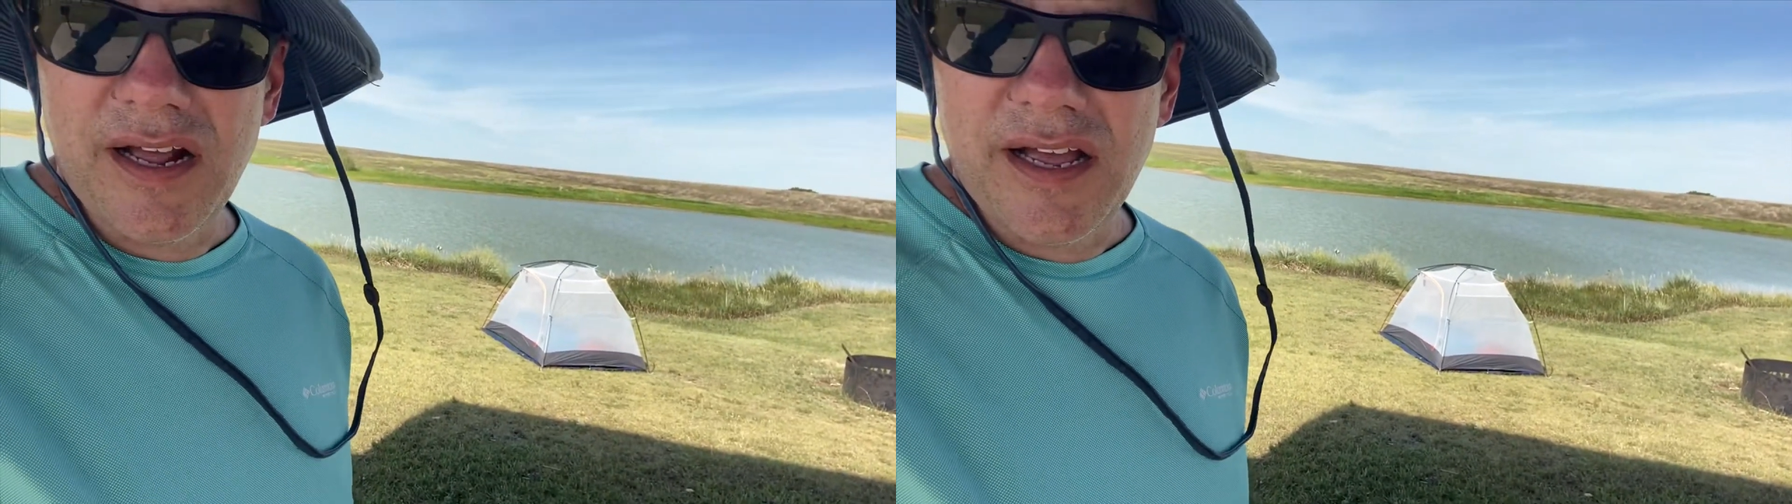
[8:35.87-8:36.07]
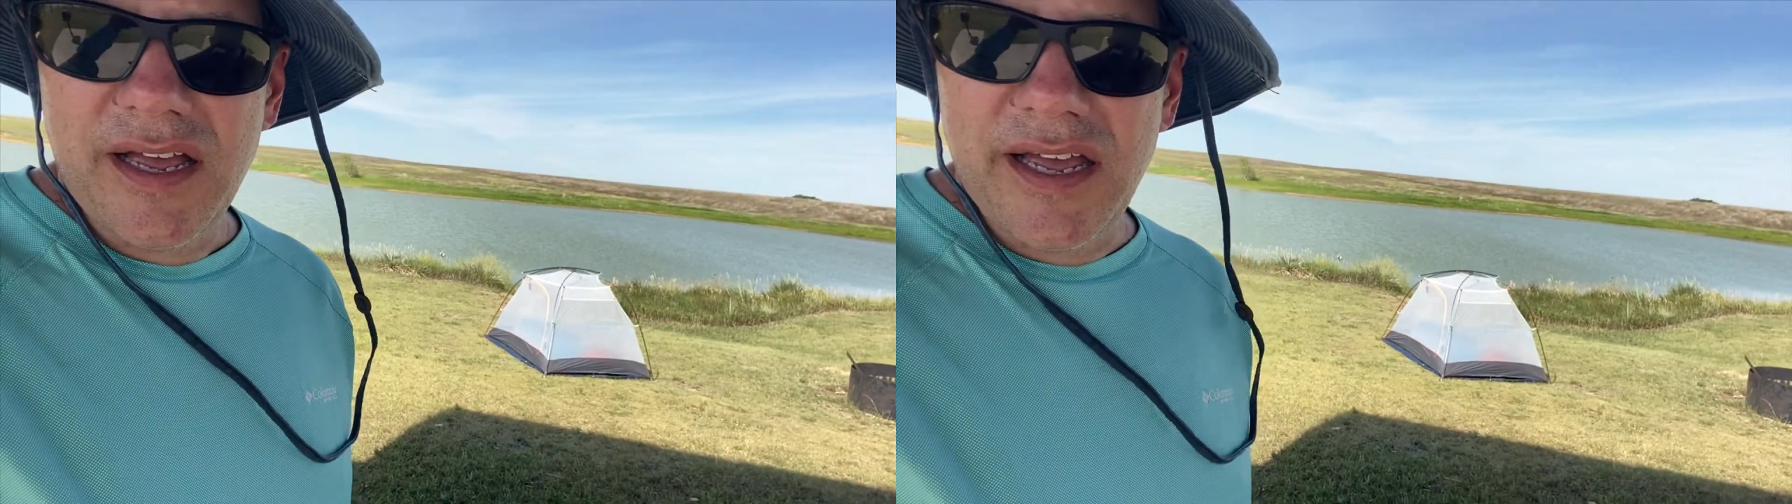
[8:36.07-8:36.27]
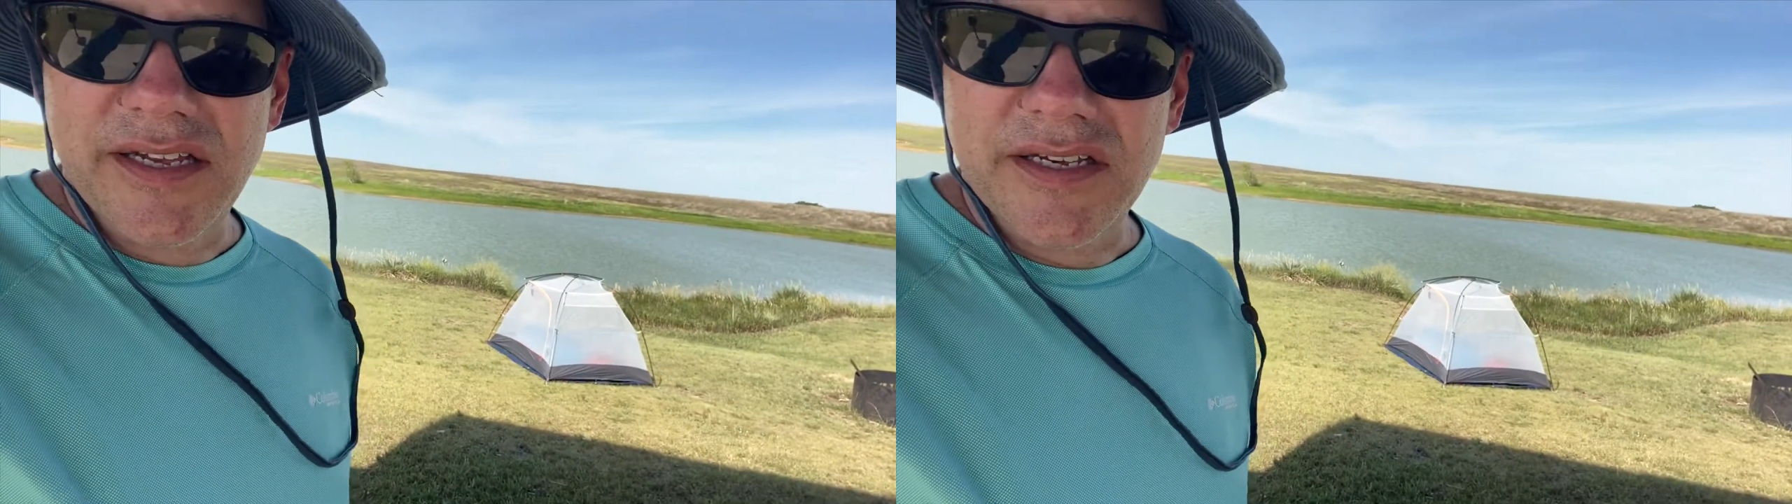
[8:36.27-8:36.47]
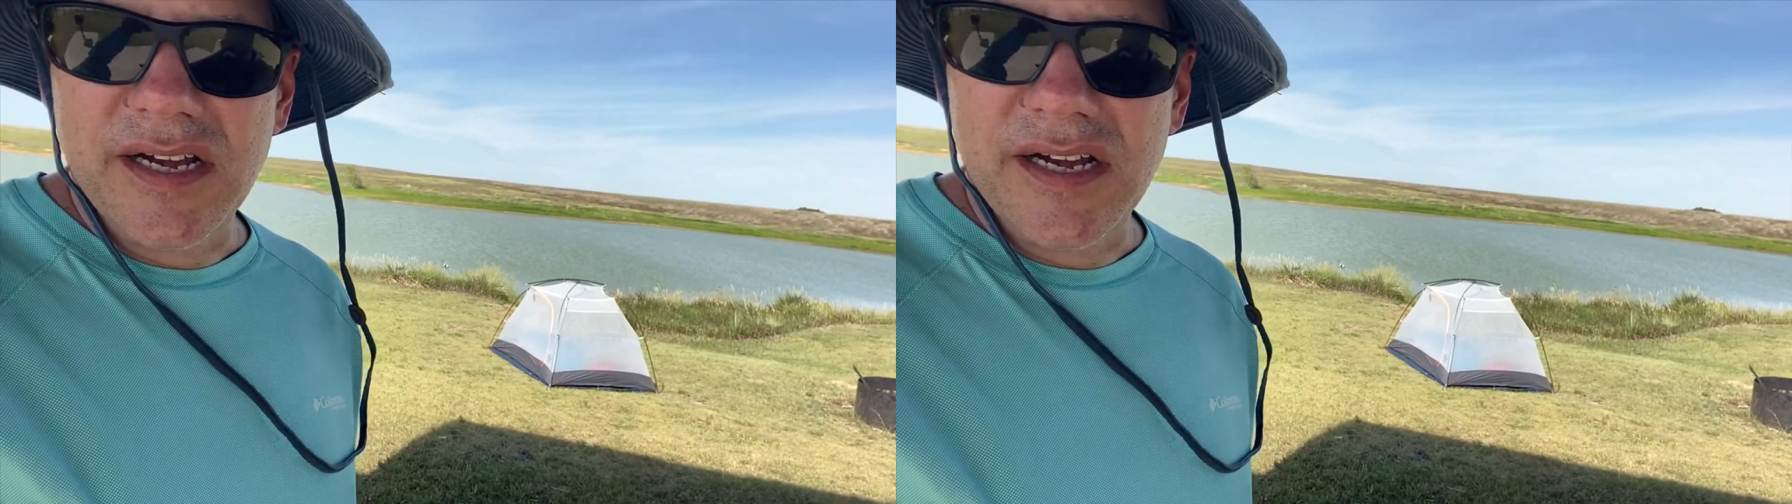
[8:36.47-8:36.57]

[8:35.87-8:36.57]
it's